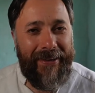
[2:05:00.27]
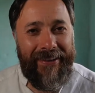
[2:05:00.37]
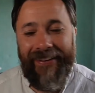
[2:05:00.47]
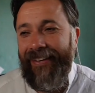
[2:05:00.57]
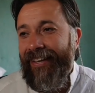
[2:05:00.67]

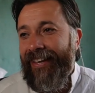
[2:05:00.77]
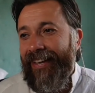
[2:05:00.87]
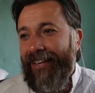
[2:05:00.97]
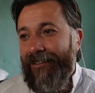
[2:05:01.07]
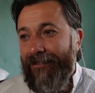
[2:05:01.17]
me.
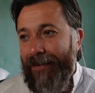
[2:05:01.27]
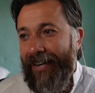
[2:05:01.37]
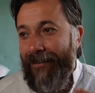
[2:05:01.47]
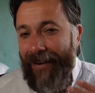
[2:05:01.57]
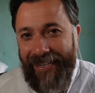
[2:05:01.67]
It's
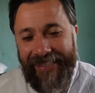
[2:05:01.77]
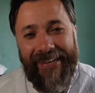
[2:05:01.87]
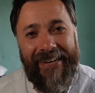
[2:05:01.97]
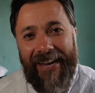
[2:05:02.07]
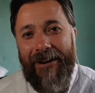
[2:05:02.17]
been a blessing.